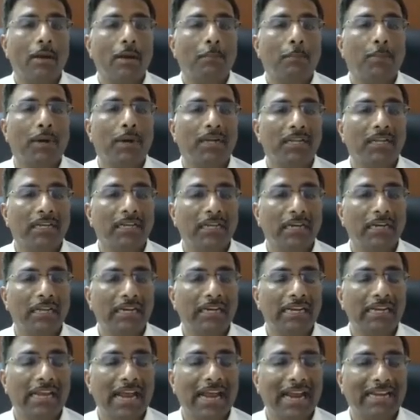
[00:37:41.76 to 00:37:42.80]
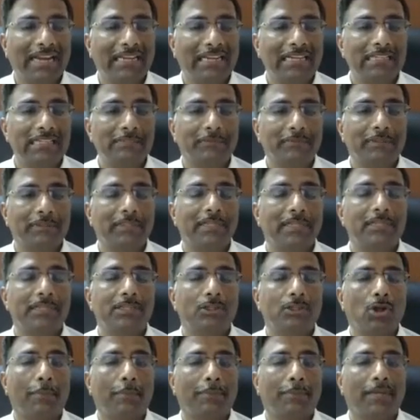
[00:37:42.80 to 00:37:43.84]
particularly at least with these
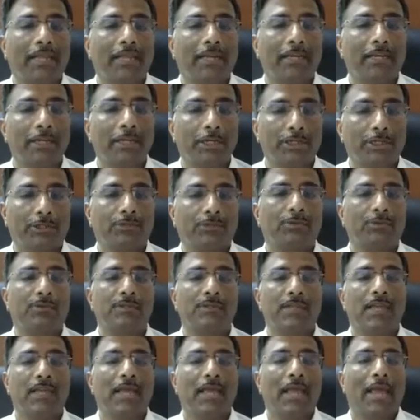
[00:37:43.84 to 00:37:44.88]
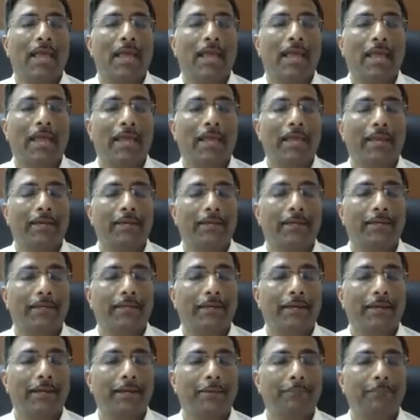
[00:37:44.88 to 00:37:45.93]
top 10 issues, and
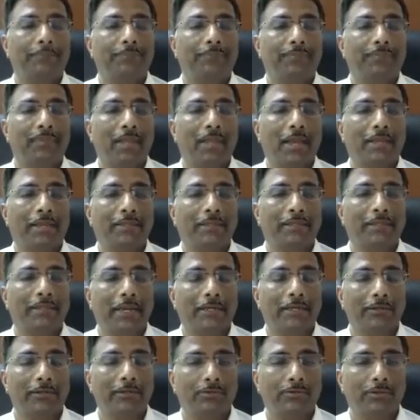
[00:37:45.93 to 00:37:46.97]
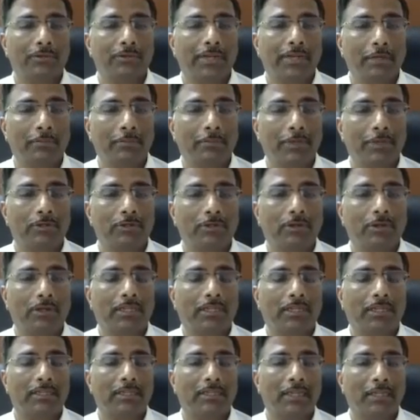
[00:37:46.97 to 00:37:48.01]
that you need to be sure
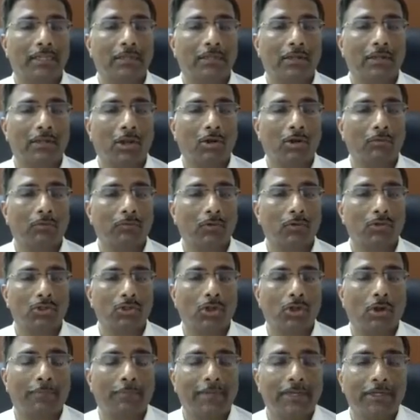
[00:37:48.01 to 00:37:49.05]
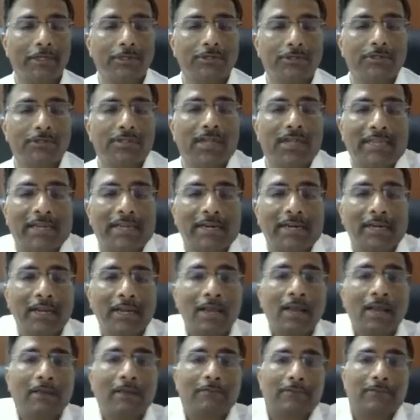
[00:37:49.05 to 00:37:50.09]
that none of those top 10 issues are there
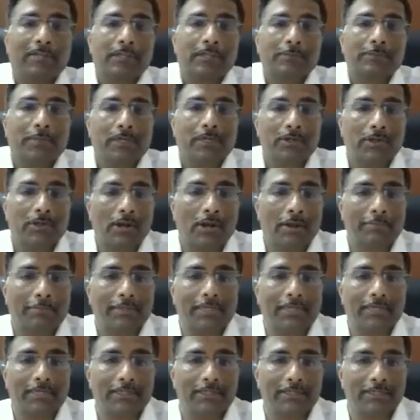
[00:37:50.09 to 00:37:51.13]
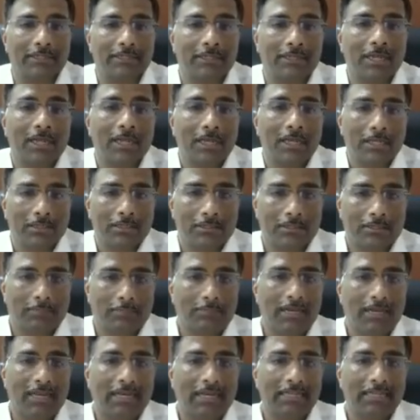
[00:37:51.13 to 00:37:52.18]
with respect to your applications.
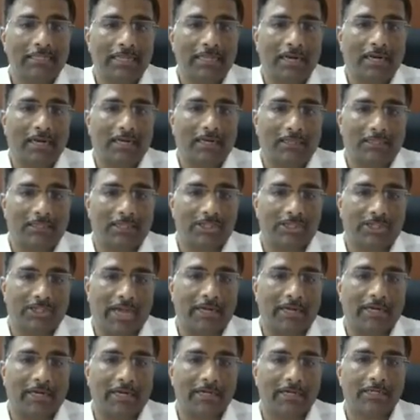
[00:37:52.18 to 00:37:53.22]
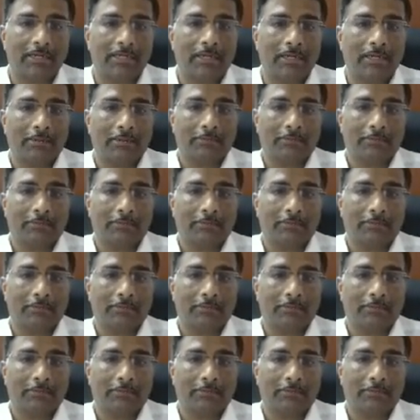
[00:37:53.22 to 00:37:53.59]
Similarly, there are other standards.